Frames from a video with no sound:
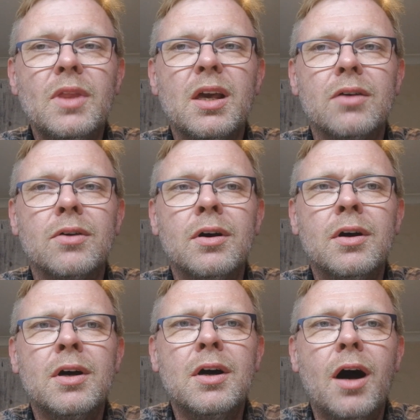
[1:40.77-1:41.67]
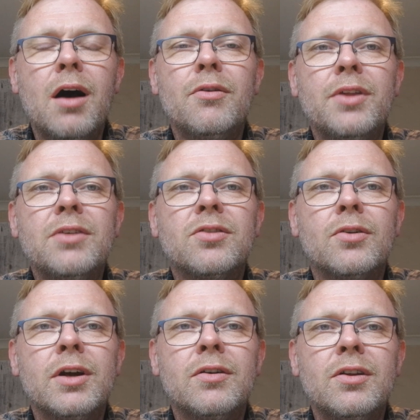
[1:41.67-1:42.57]
Yes. Oh, that's a
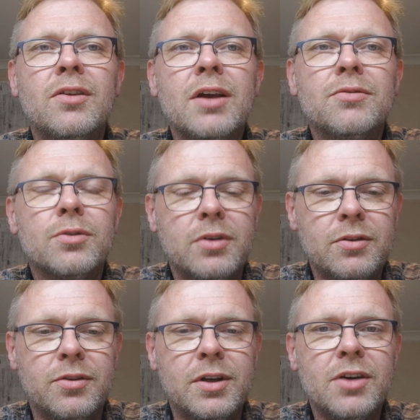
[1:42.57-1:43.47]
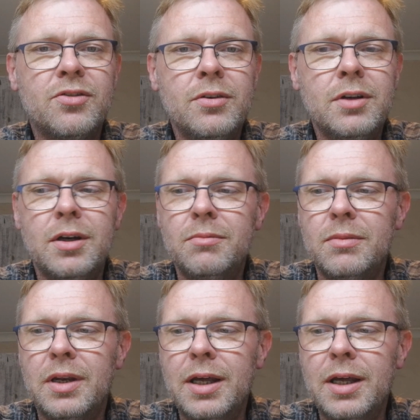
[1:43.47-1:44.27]
great kit. Thanks for the introduction.